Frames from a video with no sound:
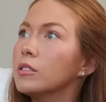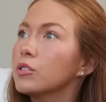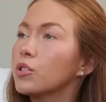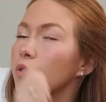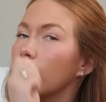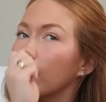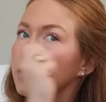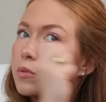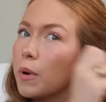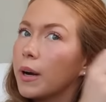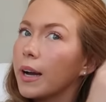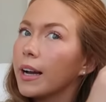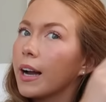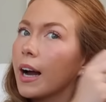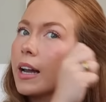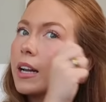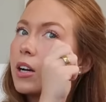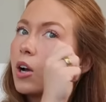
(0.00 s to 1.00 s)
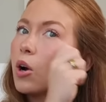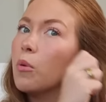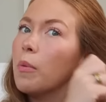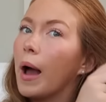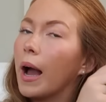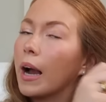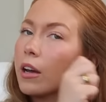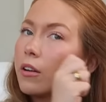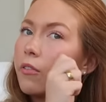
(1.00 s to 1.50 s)
So that's why I kind of go
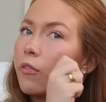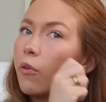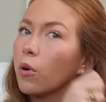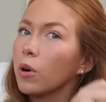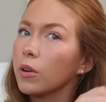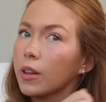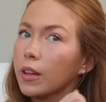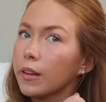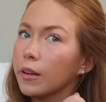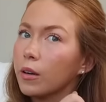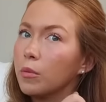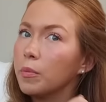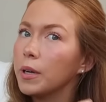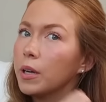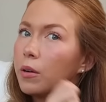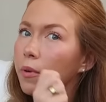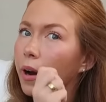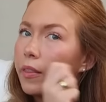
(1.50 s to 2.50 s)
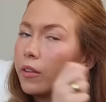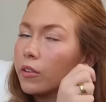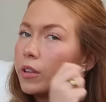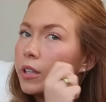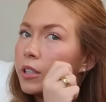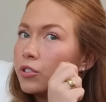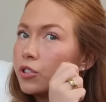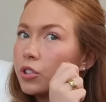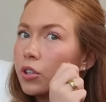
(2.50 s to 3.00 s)
back and forth a little bit rather
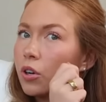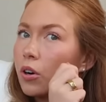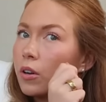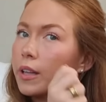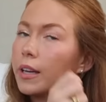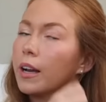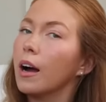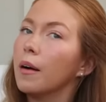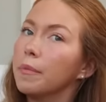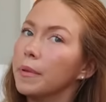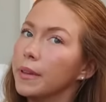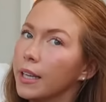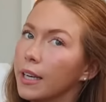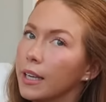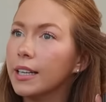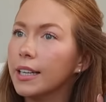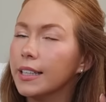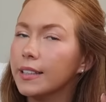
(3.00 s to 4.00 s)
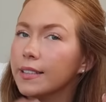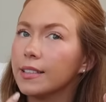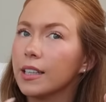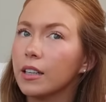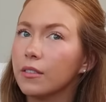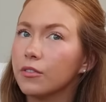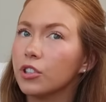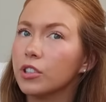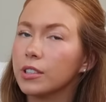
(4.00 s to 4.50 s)
than just curling up and then
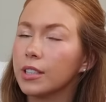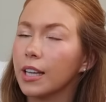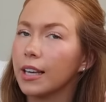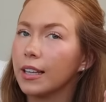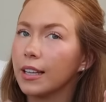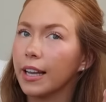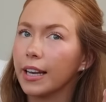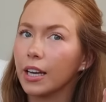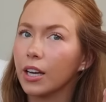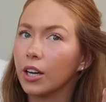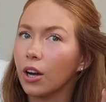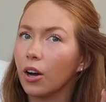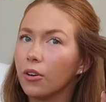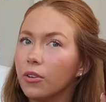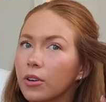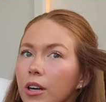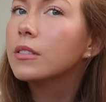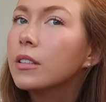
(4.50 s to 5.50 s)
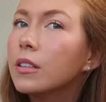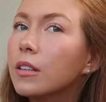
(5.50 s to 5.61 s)
instead of just like letting it go.